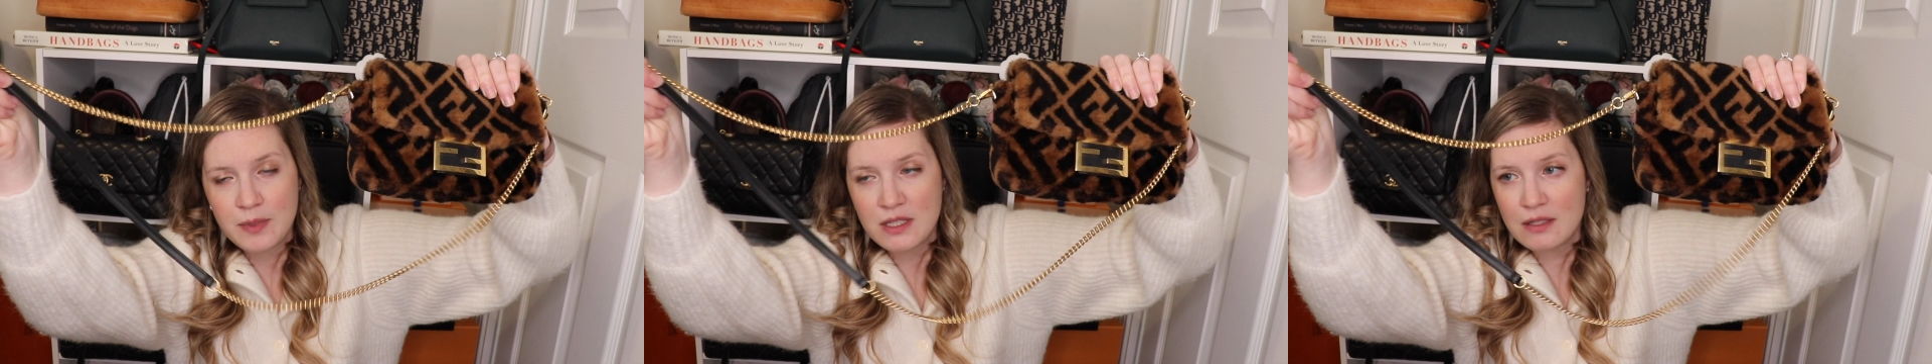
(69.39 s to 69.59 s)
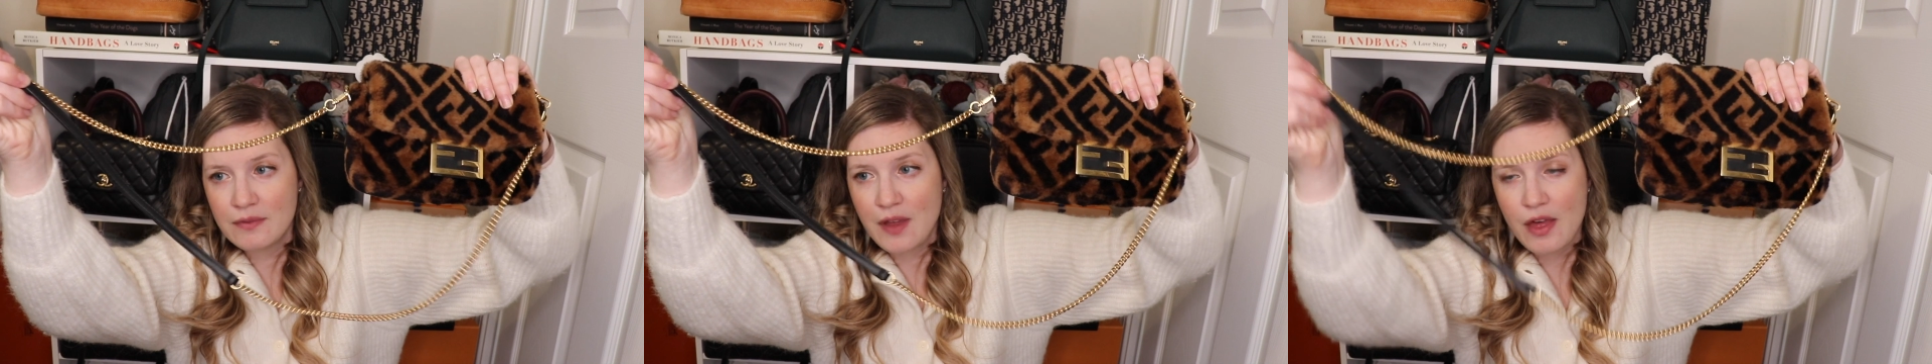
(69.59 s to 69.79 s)

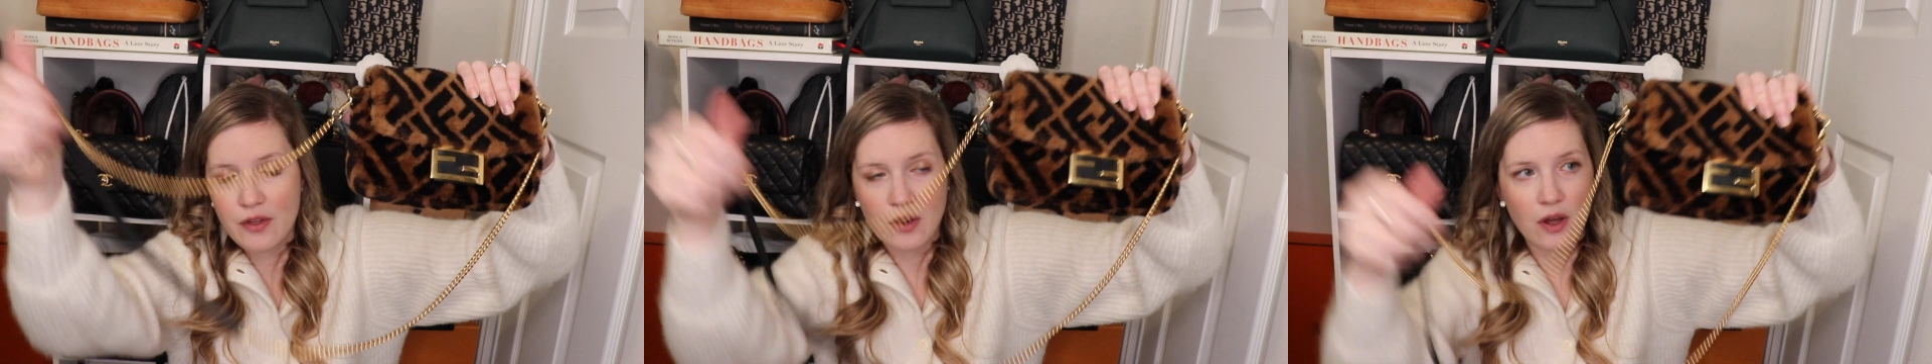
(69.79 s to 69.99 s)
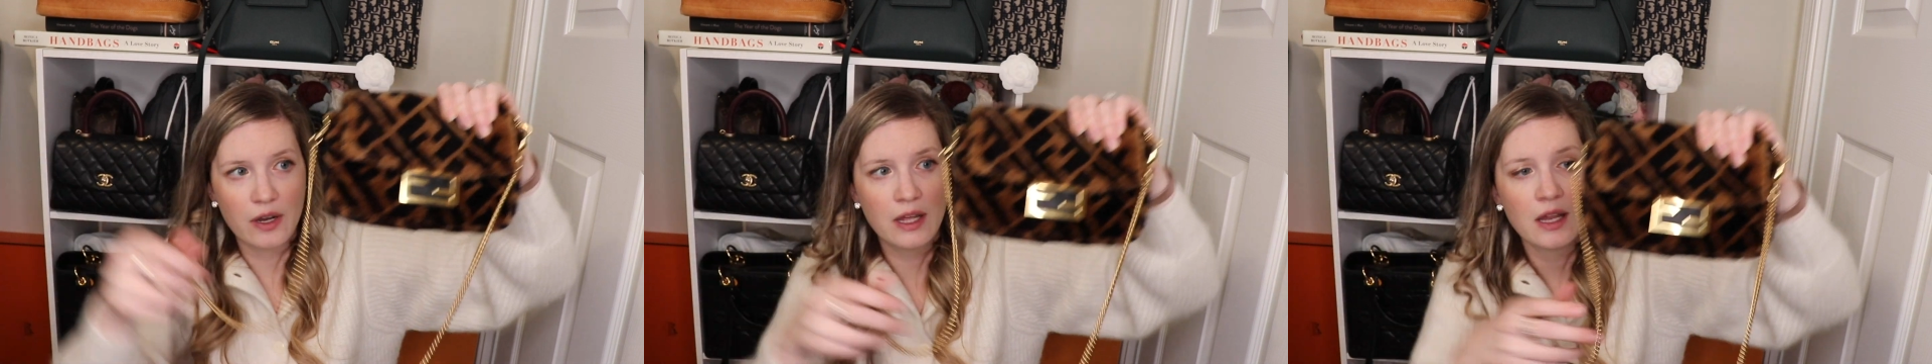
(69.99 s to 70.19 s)
piece of
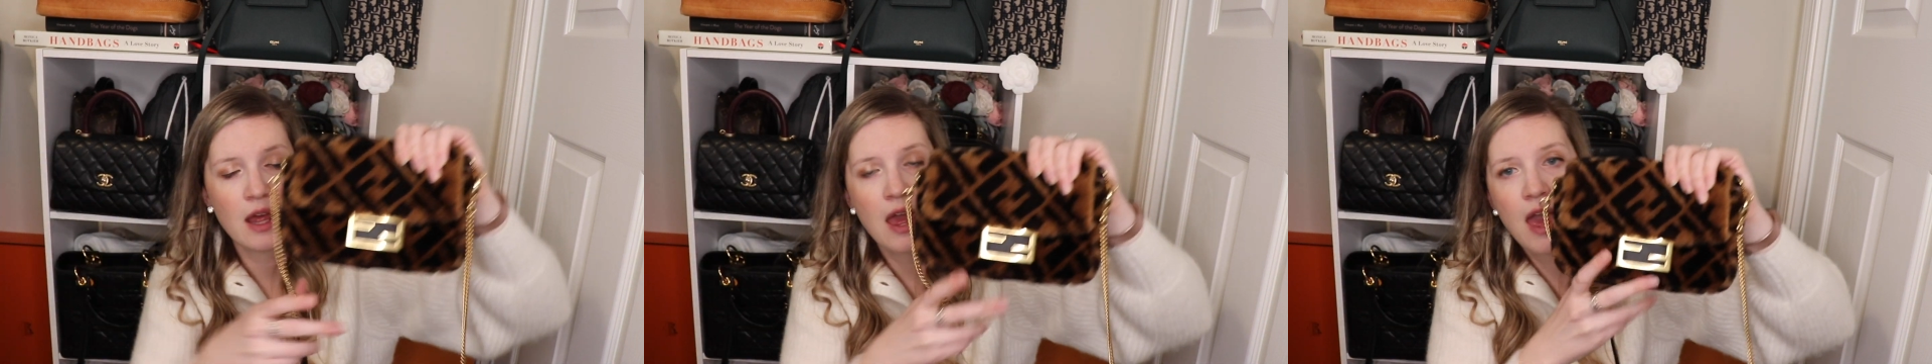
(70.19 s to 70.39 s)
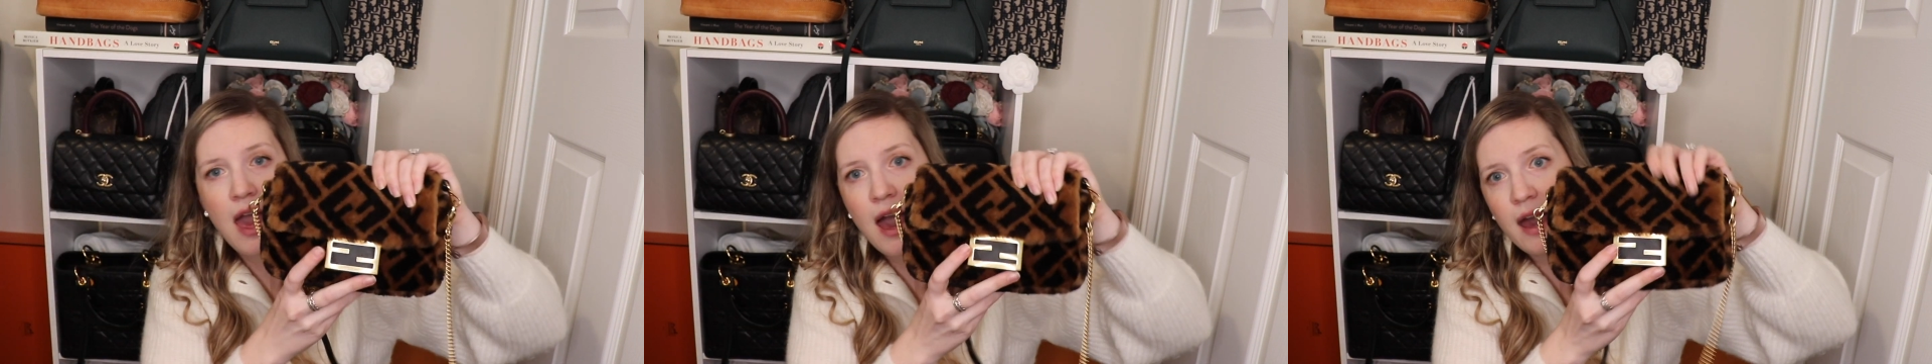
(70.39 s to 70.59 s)
leather on it,
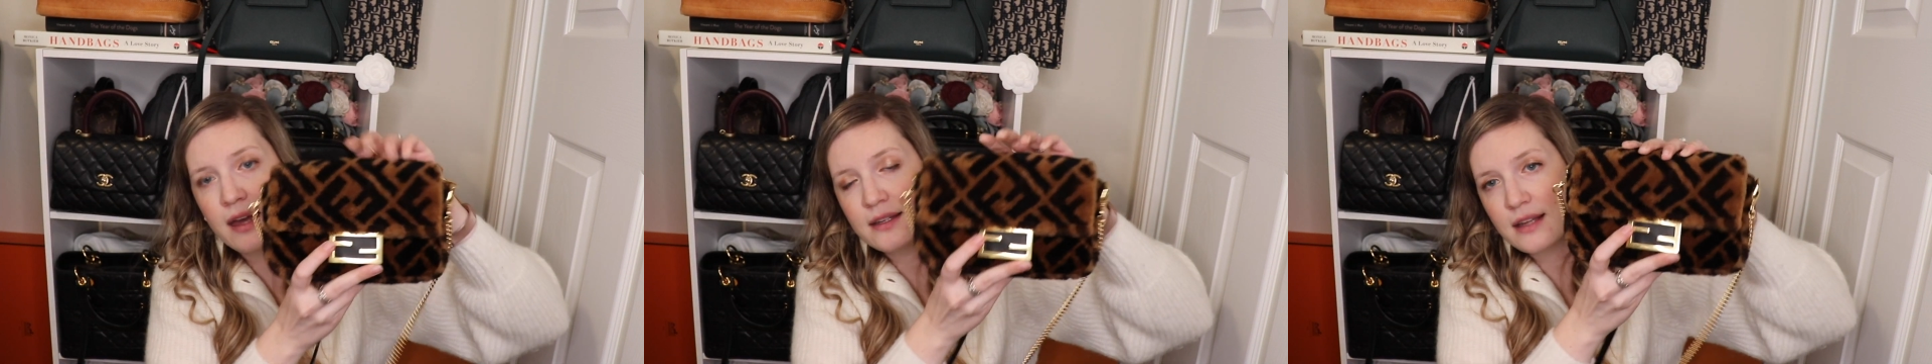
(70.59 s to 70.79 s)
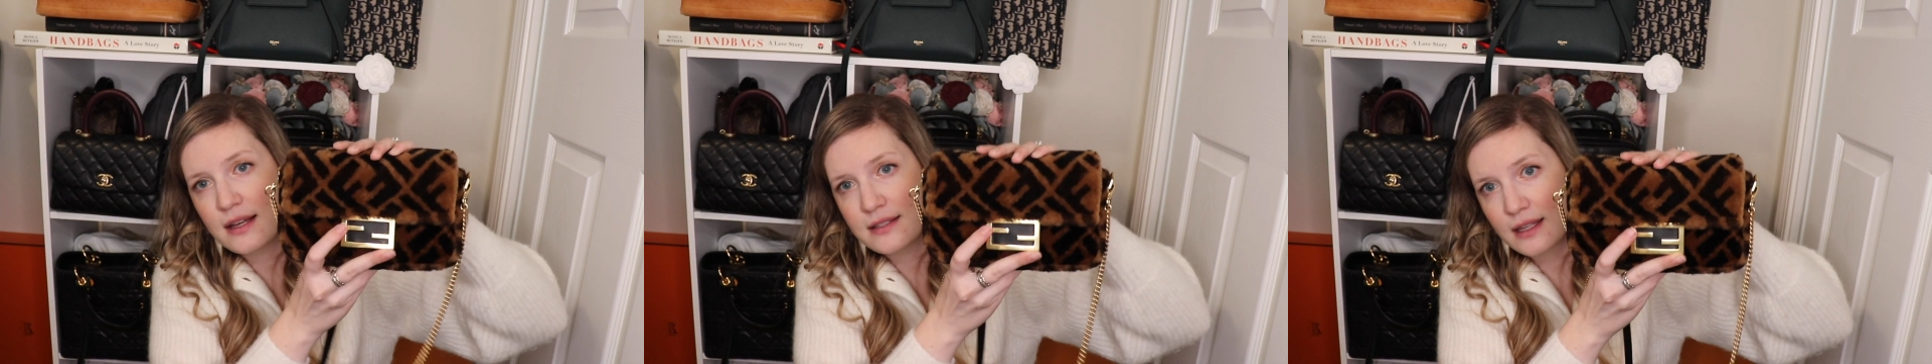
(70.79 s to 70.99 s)

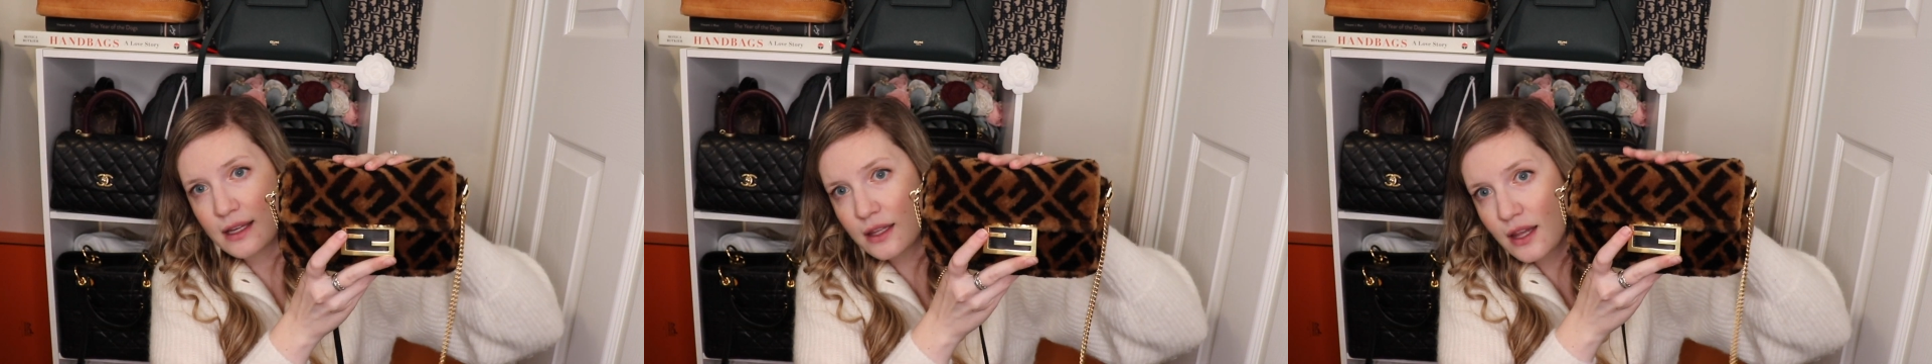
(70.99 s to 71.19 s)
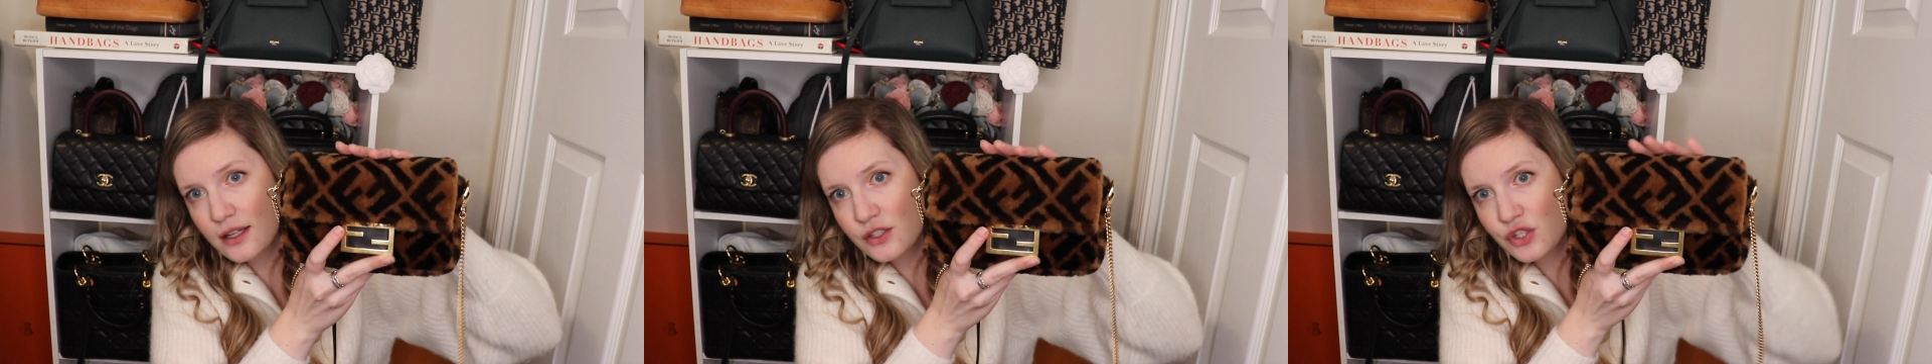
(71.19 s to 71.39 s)
and as a
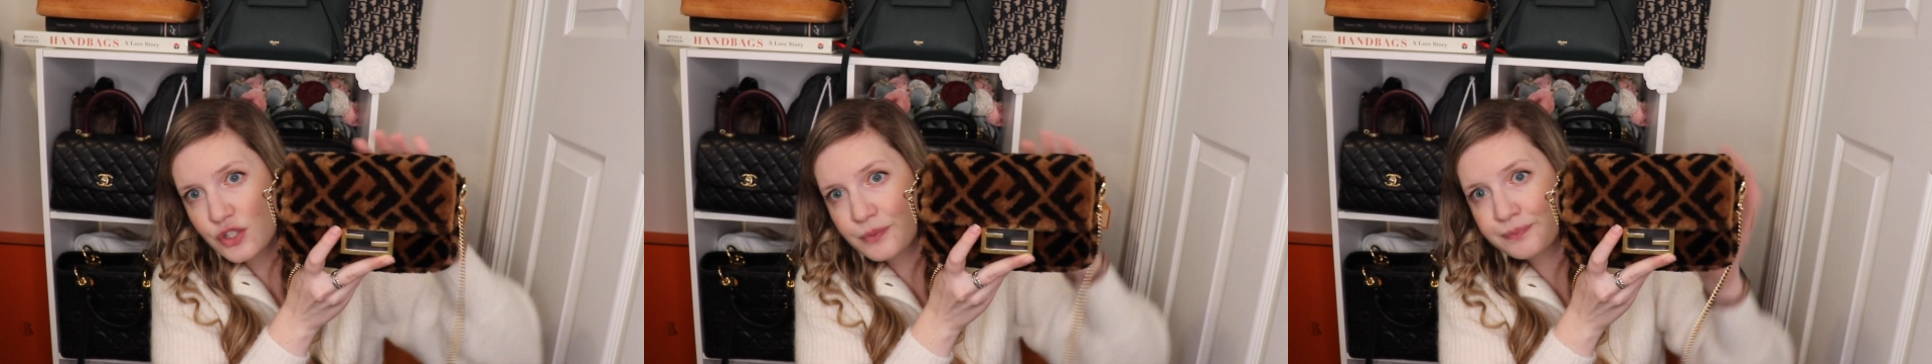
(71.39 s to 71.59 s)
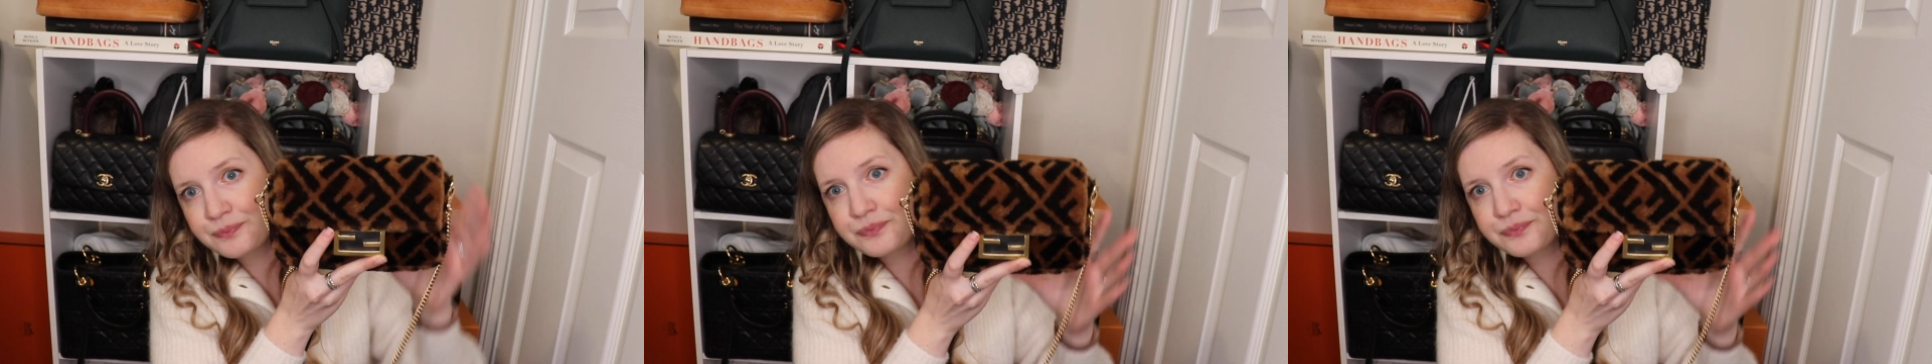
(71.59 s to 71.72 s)
clutch.